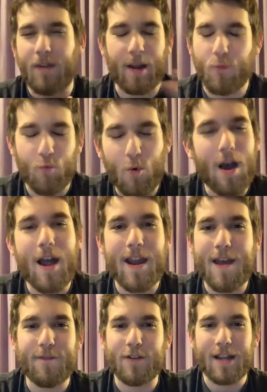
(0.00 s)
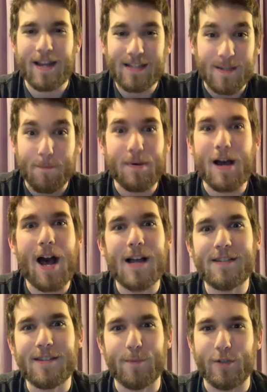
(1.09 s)
like, whatever. Like, it's
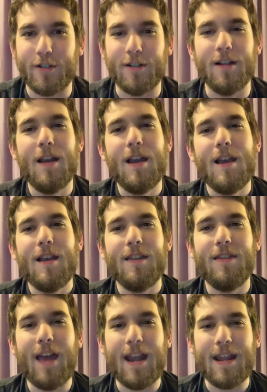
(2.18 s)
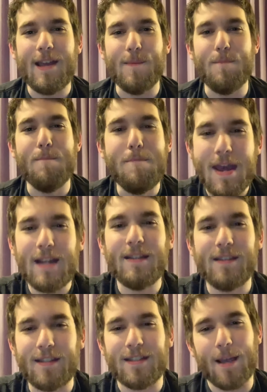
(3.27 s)
impossible that it makes
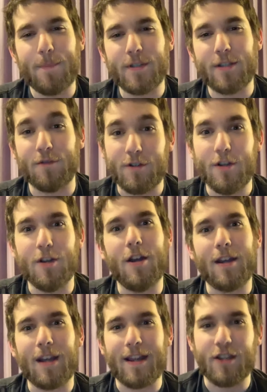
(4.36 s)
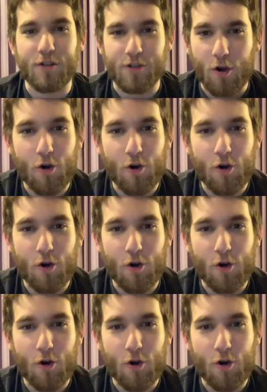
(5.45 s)
this episode good. Like, your